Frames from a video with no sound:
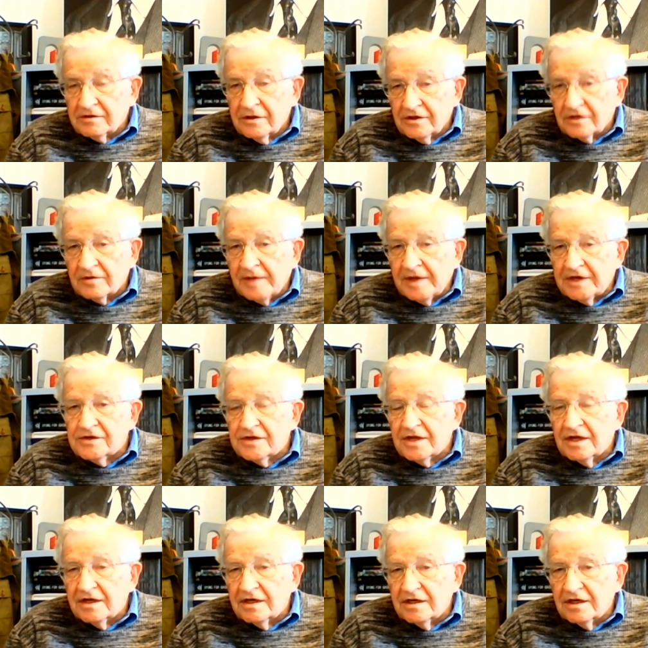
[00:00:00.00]

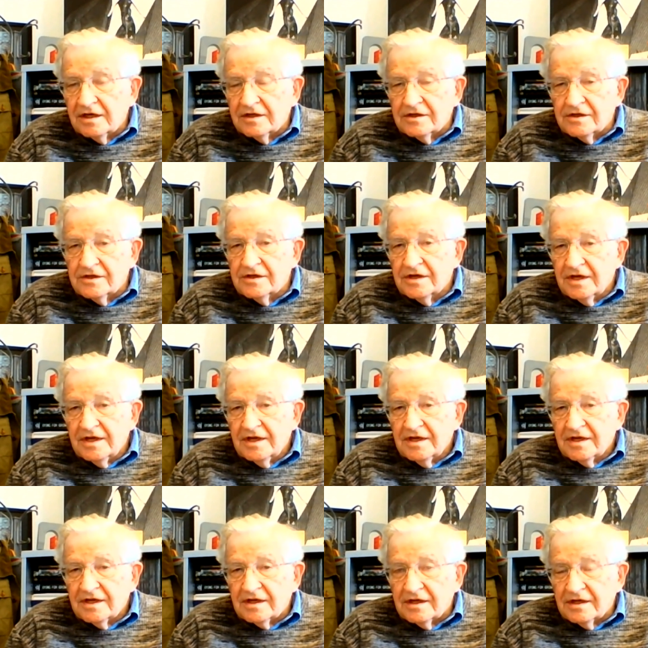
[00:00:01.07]
Turkmenistan, and others,
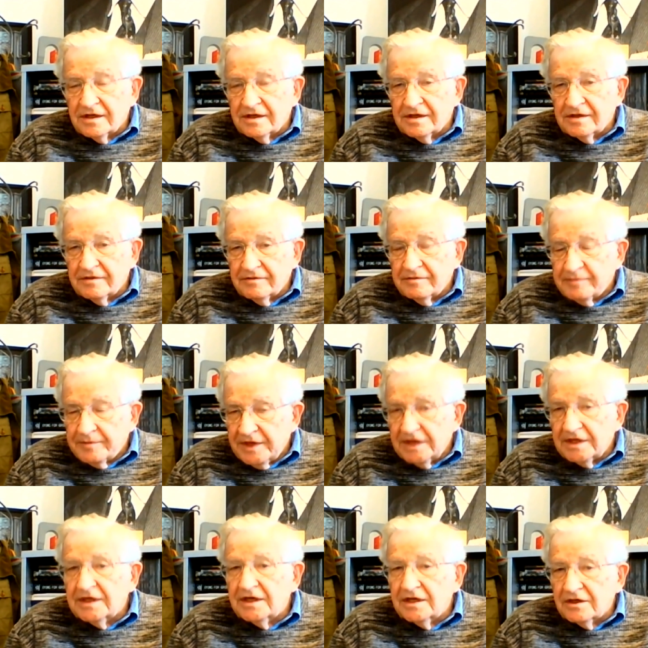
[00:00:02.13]
uh,
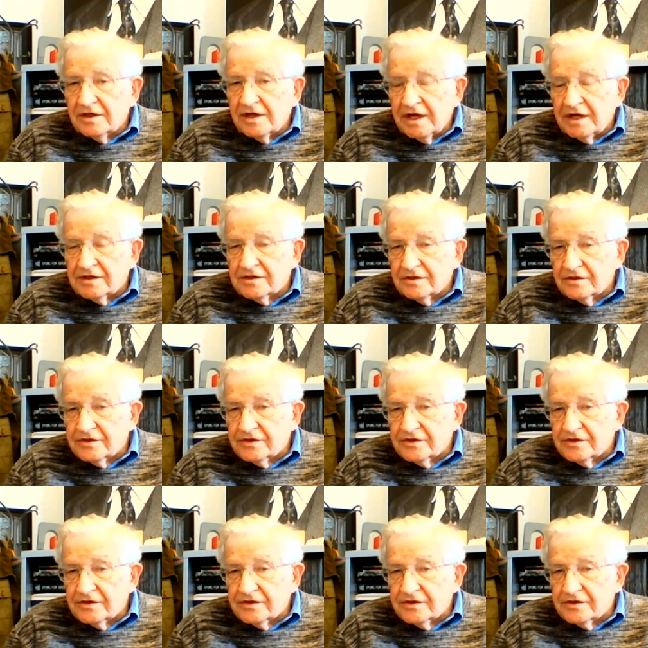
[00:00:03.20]
big international